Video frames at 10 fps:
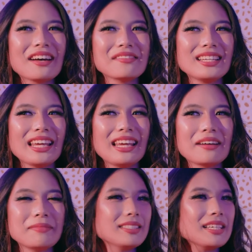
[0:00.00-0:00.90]
I would date a
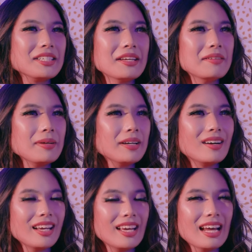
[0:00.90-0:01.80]
musician,
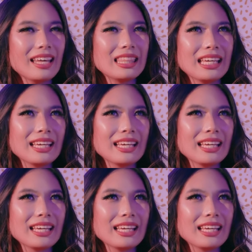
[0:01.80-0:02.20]
period. I think